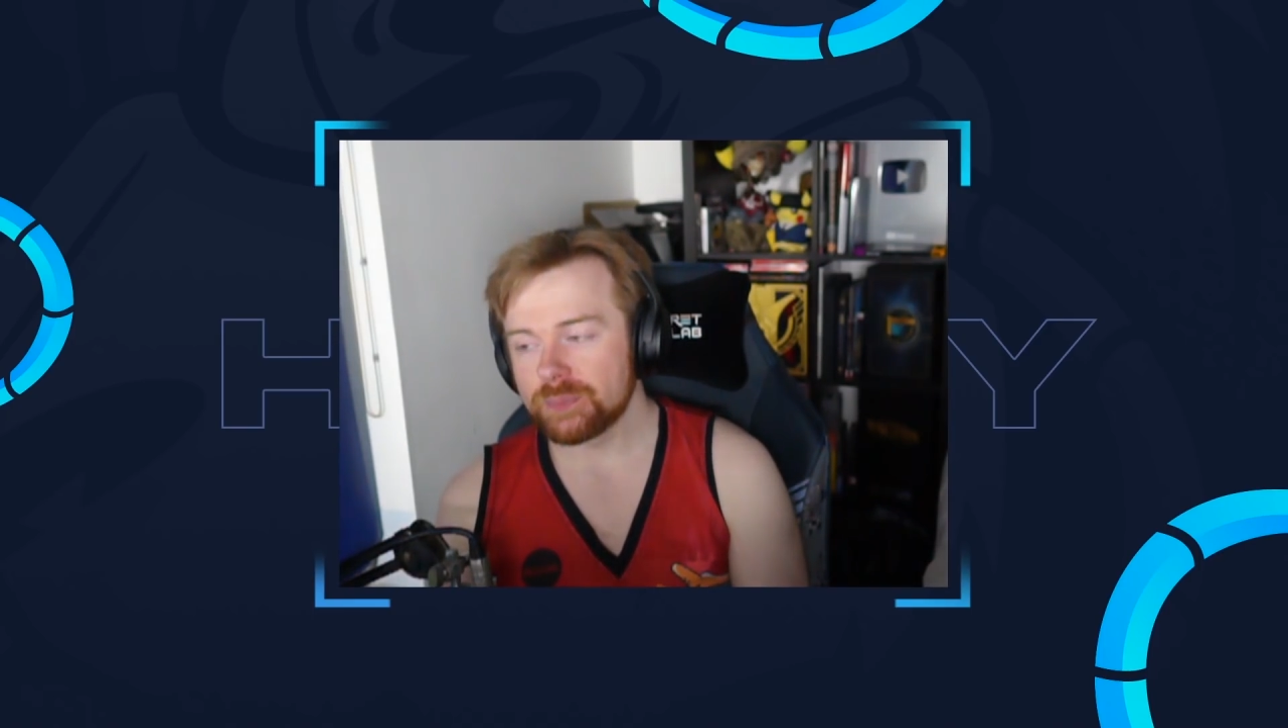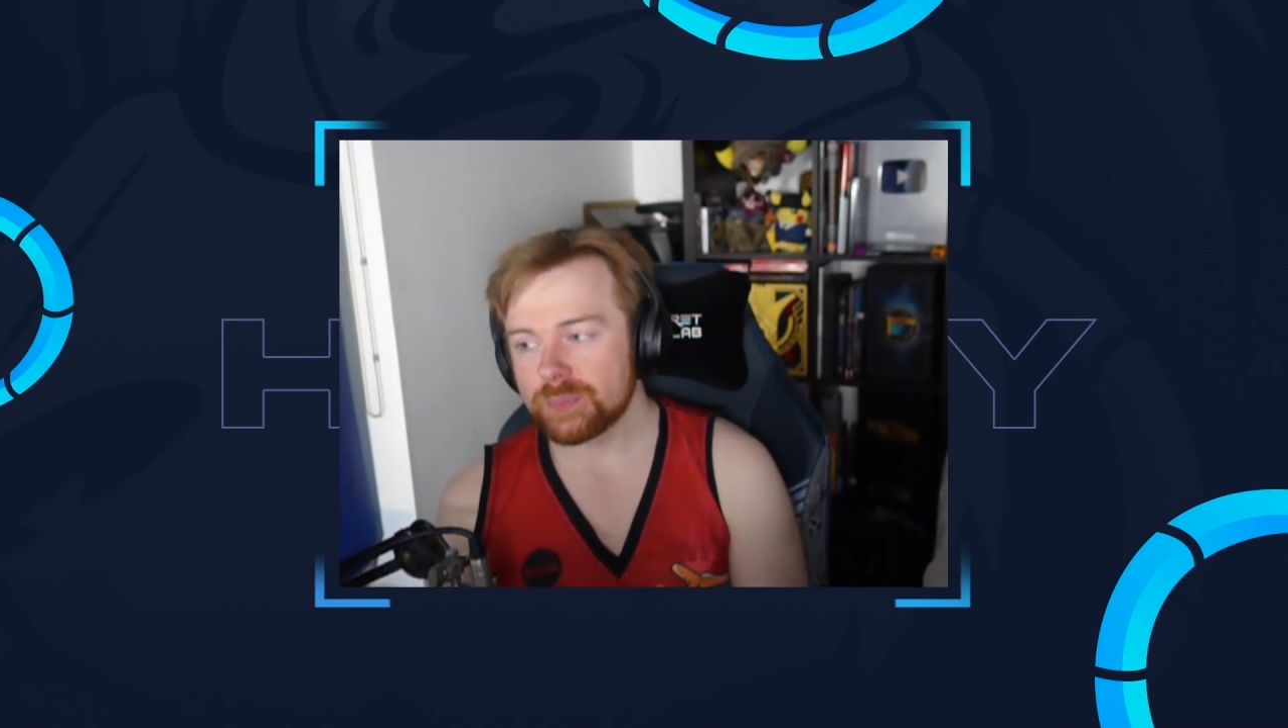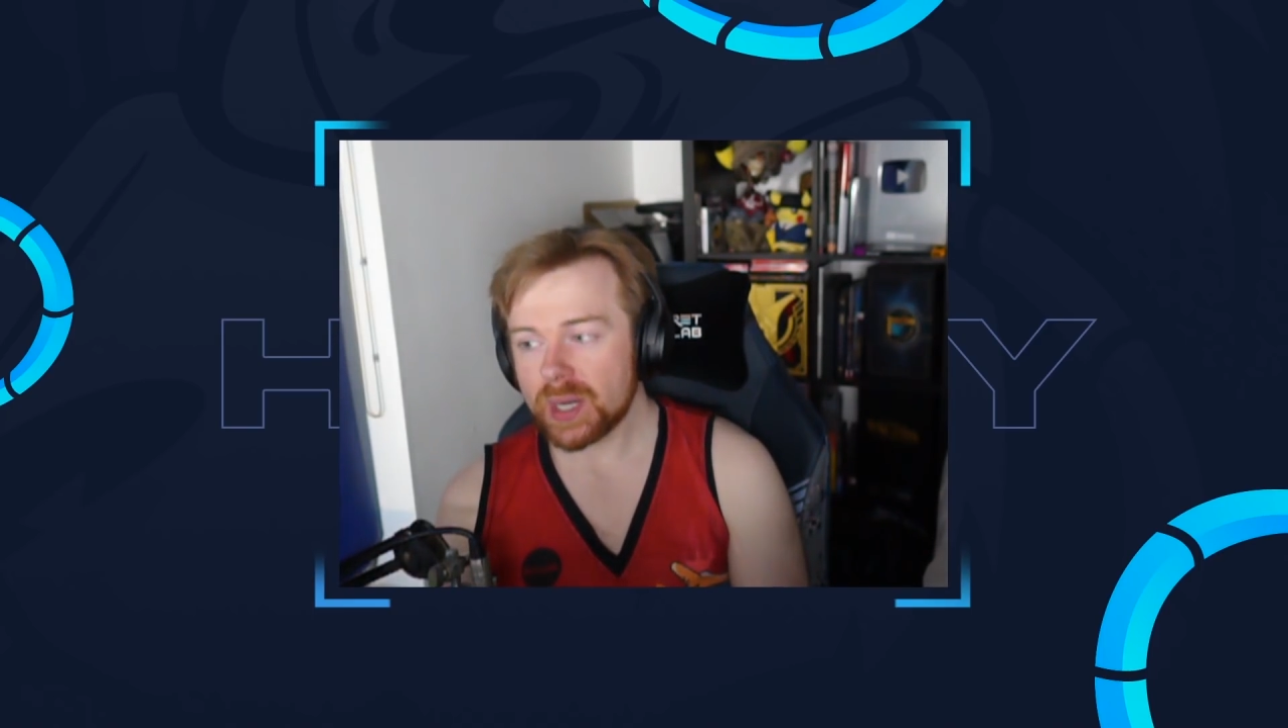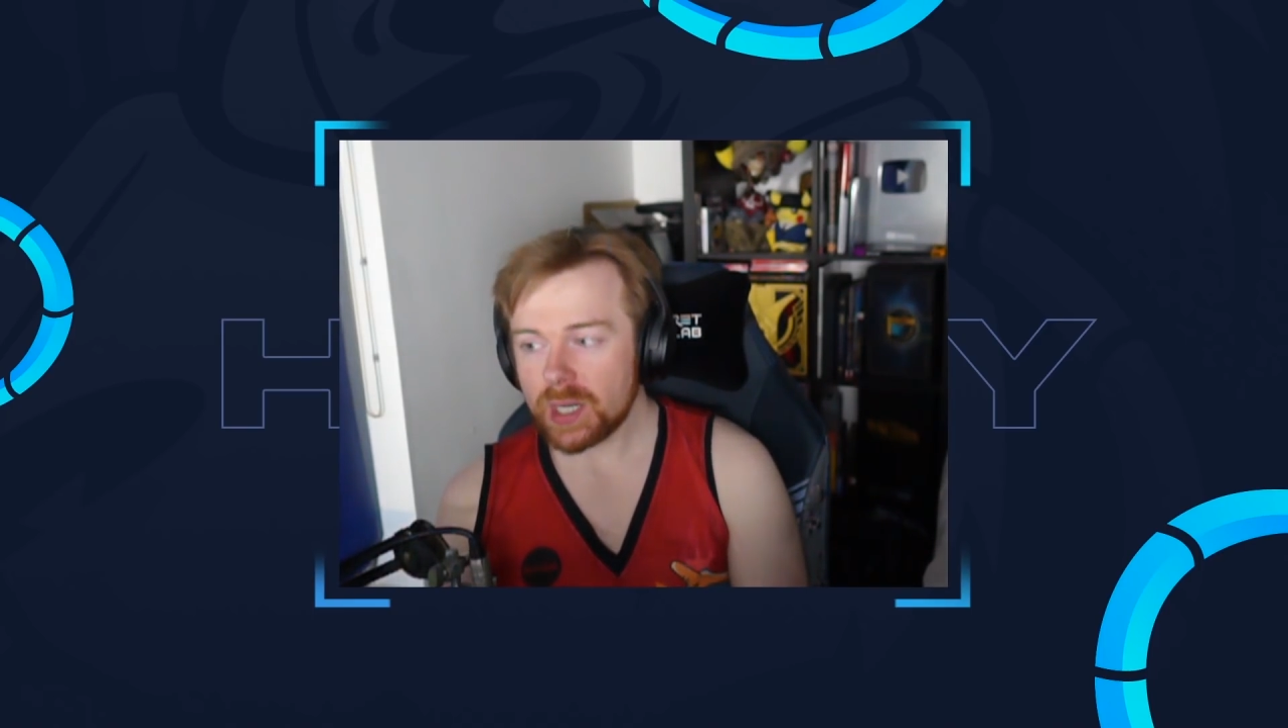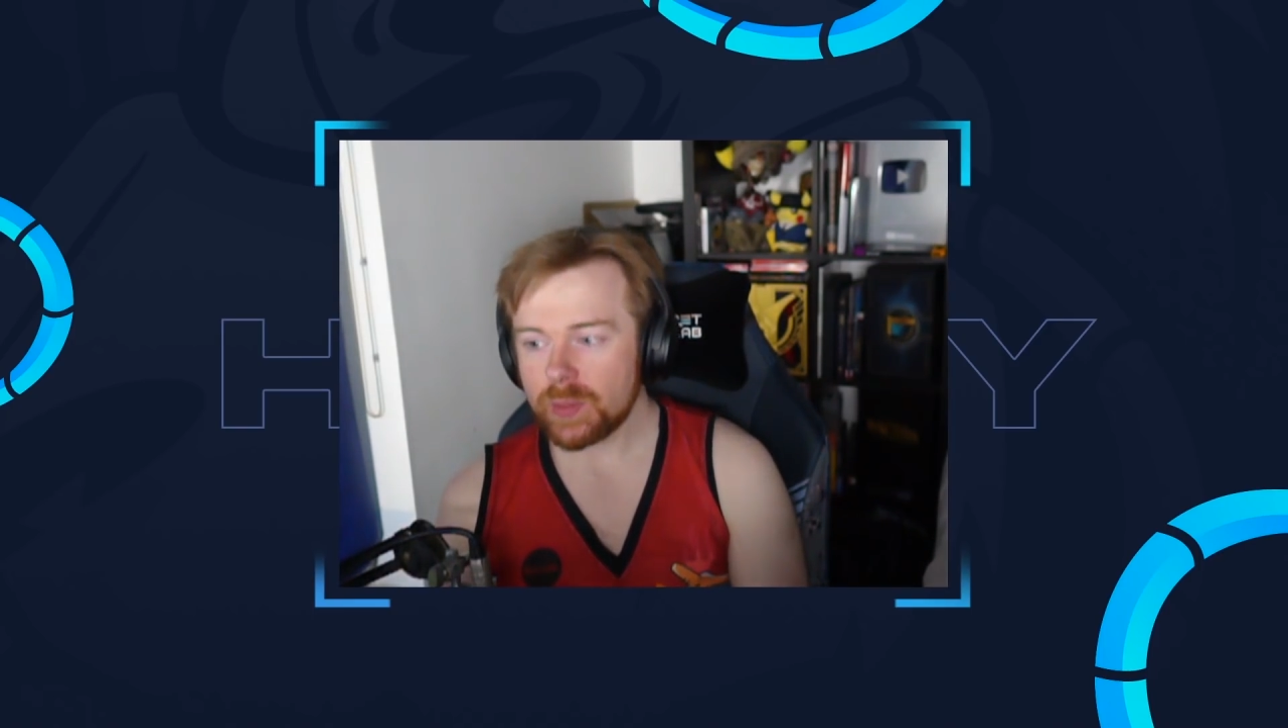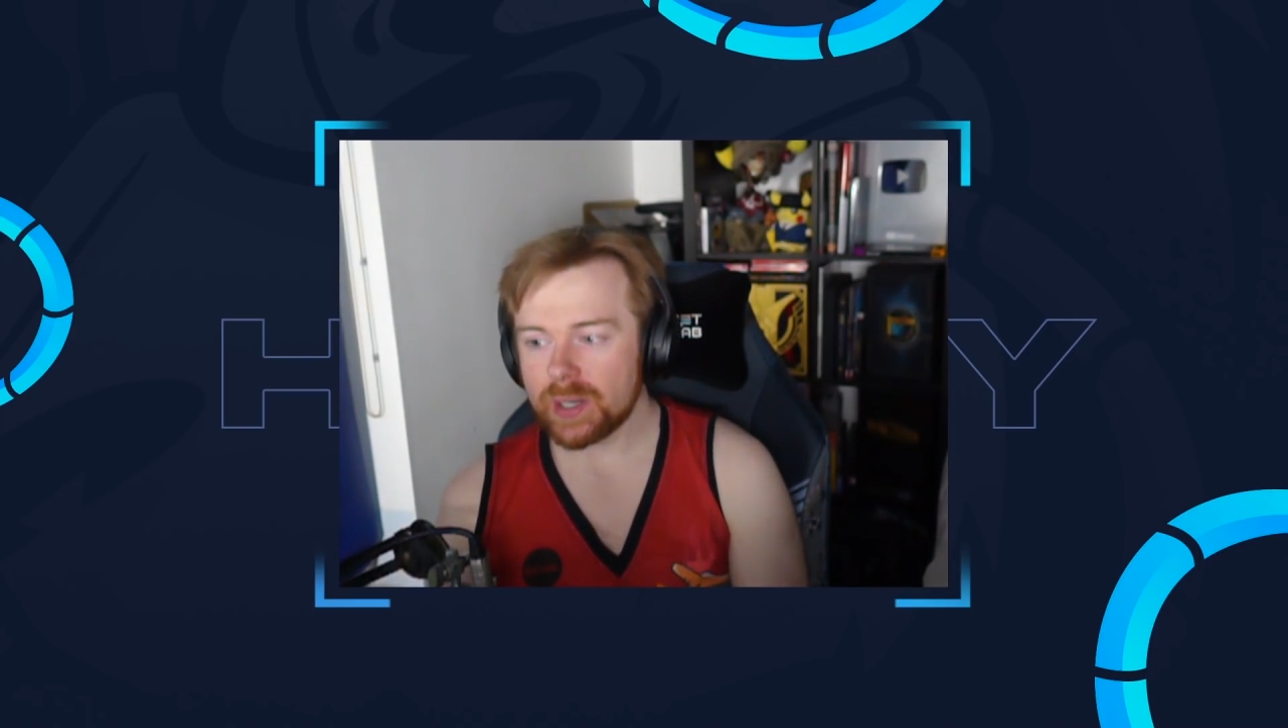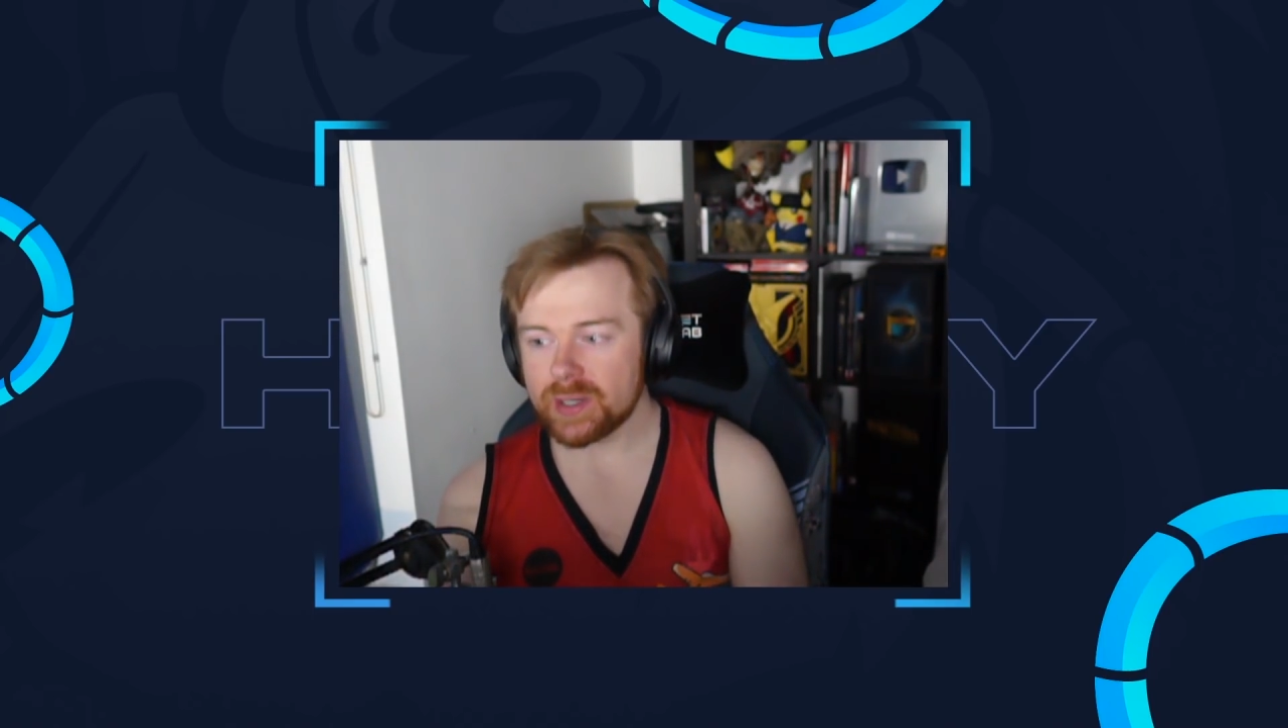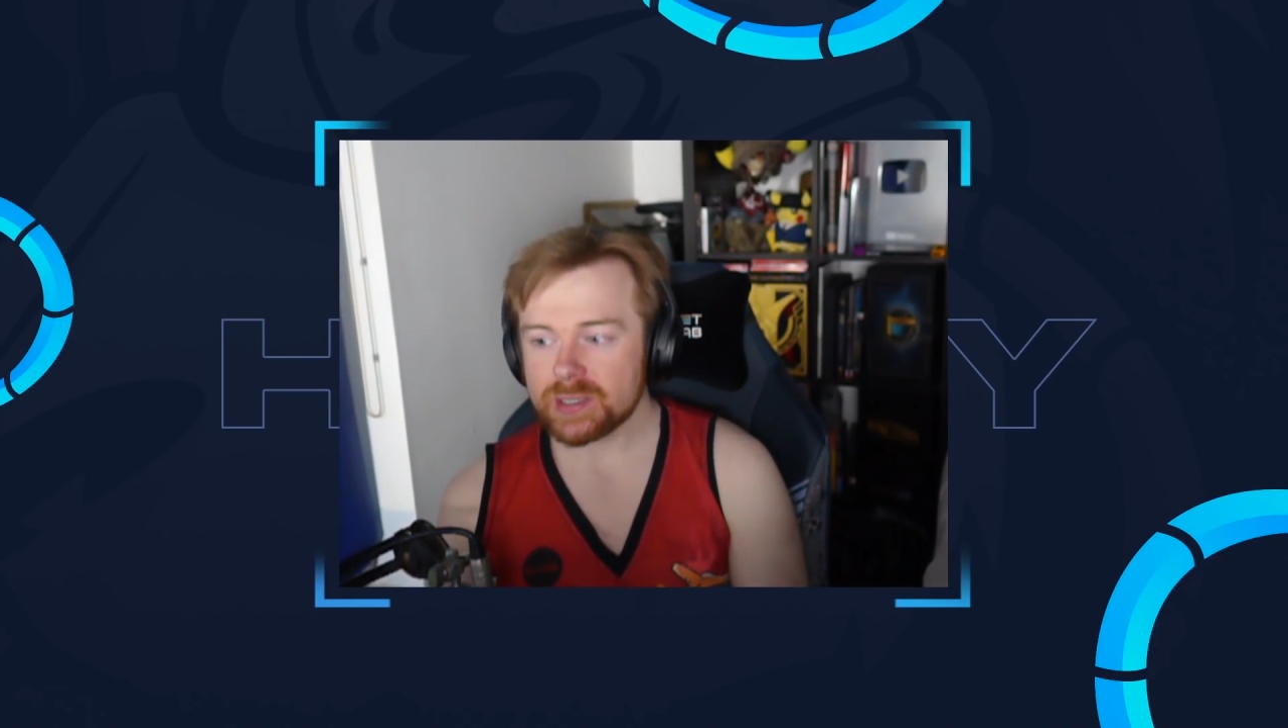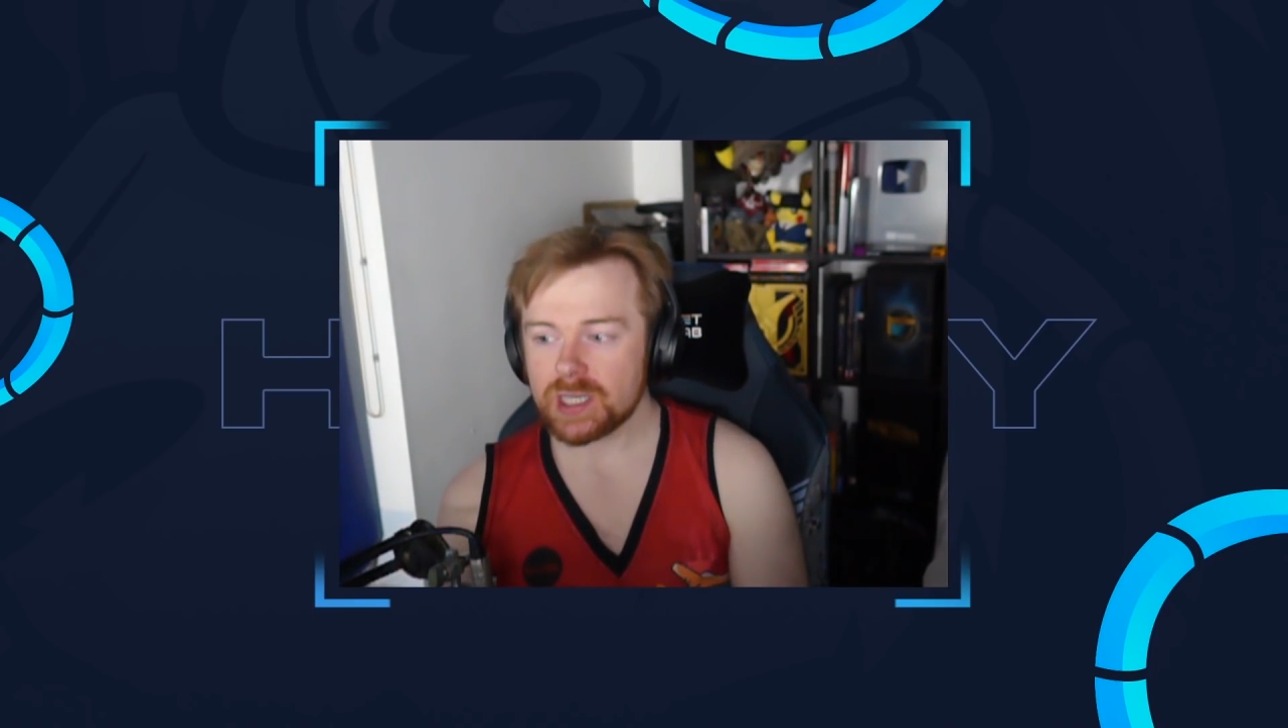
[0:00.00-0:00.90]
But anyway, that's